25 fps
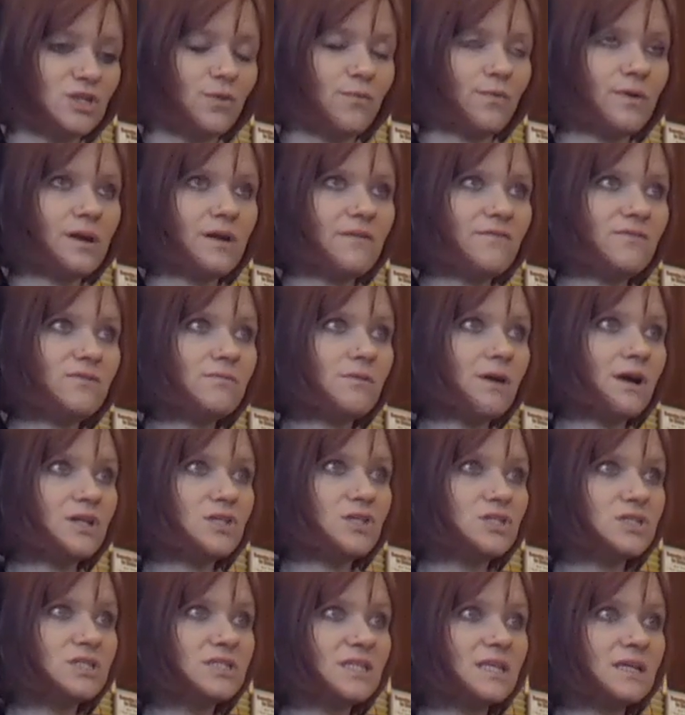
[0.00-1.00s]
So wherever you are,
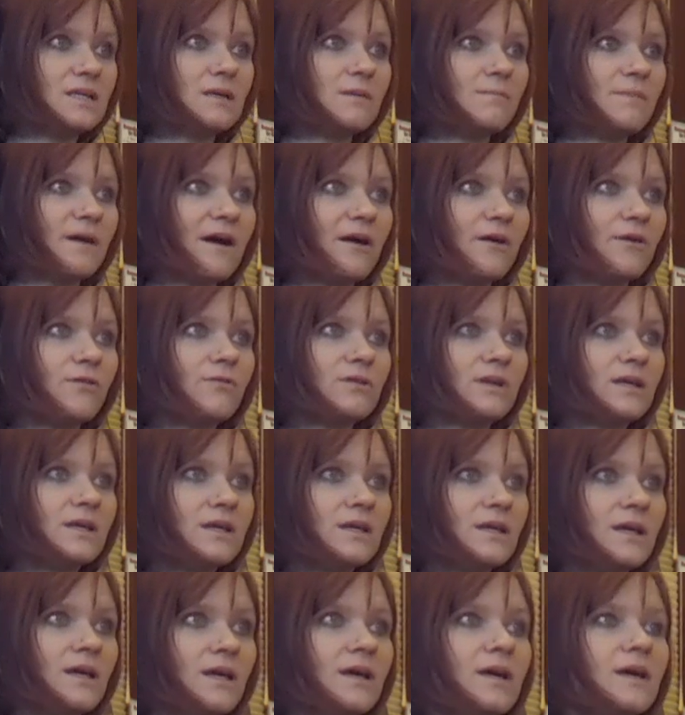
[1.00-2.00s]
just think about
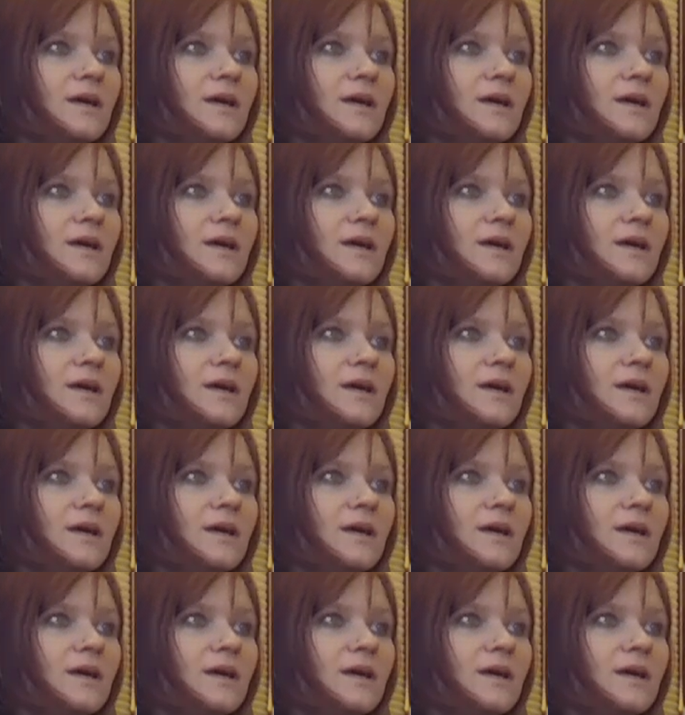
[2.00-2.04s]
